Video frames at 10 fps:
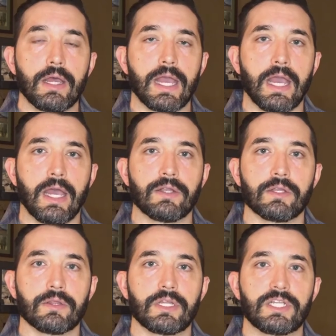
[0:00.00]
and
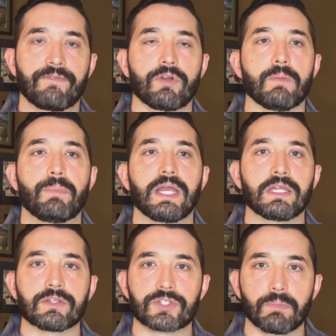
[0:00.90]
the different
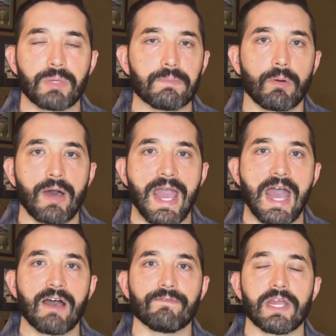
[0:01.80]
opinions that people
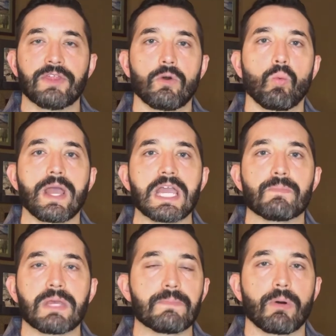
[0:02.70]
have and the way
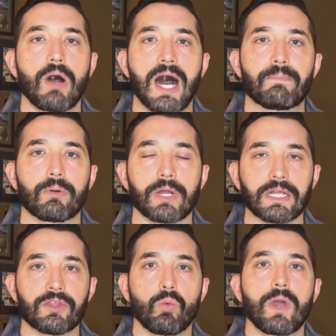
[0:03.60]
people operate
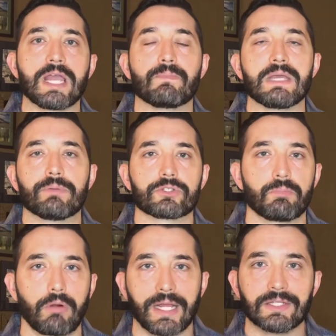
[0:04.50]
and the way people's
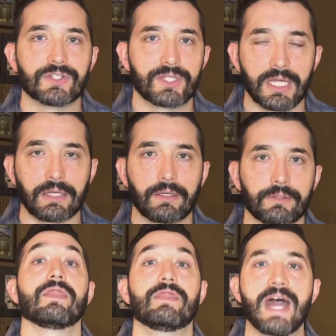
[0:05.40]
brains think.
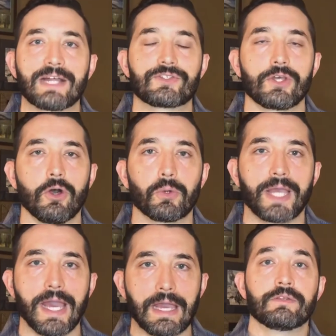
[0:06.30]
That's
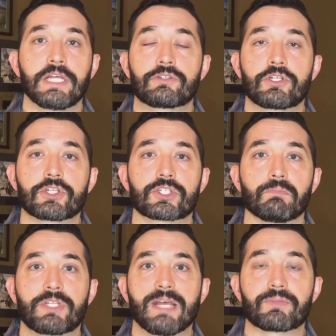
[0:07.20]
okay. These are just
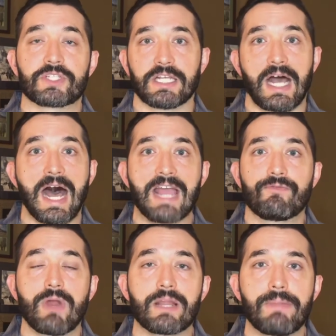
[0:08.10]
some tips that
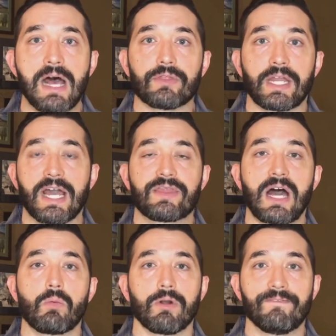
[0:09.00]
I've read about that I
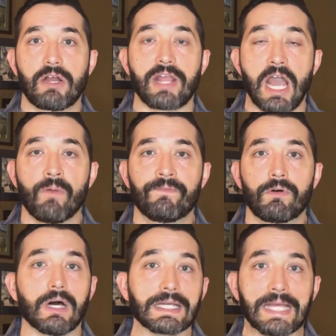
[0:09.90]
thought were very
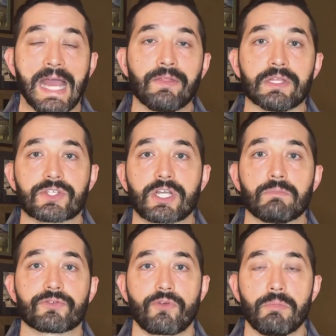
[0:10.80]
helpful. Again, this
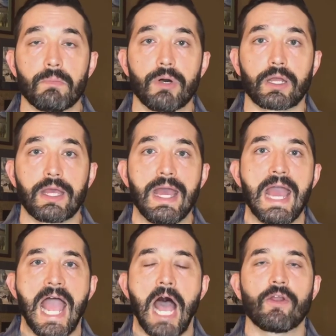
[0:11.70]
comes from the book
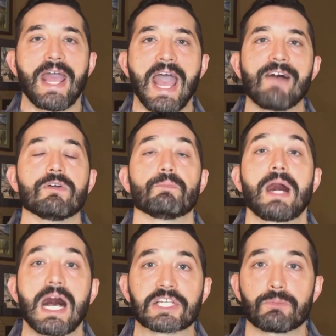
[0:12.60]
How to Have
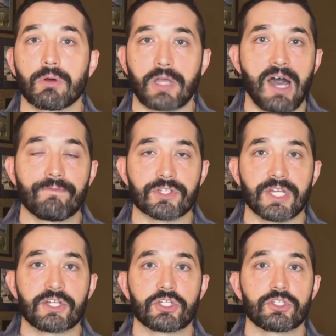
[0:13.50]
Impossible
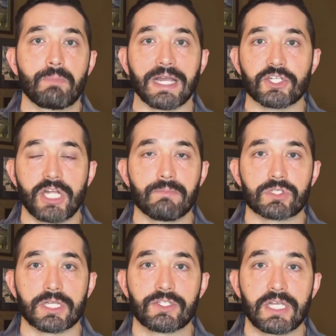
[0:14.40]
Conversations by
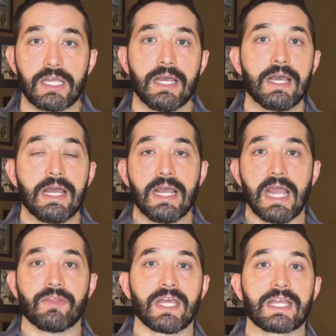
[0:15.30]
James Lindsay,
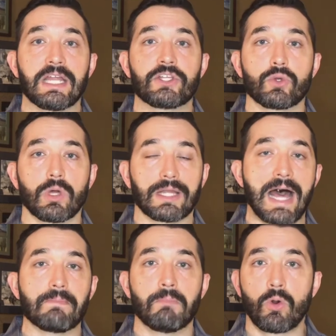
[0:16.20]
and they get into a
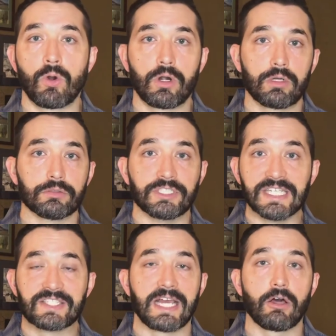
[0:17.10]
lot more
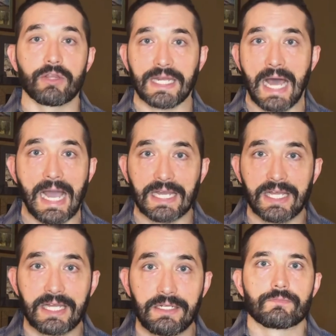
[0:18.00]
detail than I
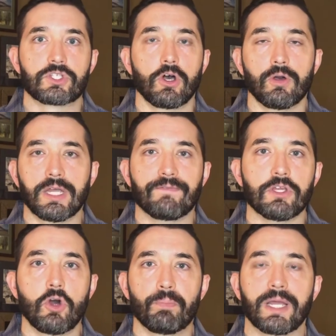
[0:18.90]
did. So if
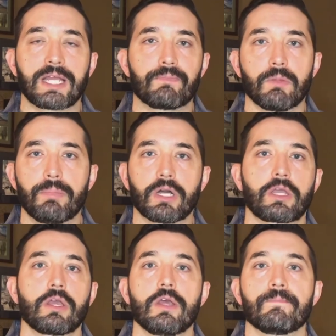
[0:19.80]
you don't pick up the
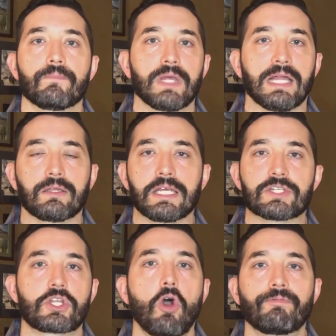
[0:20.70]
book, at
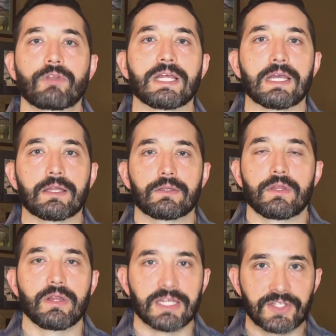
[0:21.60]
least hopefully
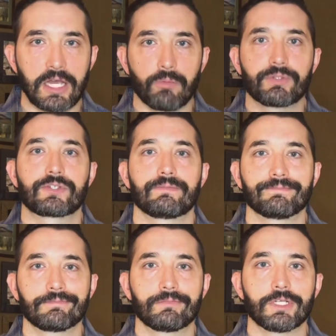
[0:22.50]
this helps.
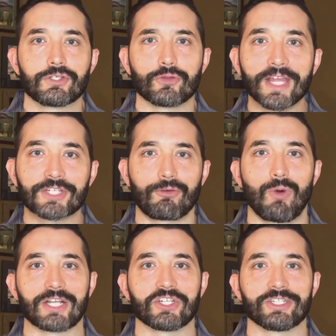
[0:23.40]
So thanks for watching.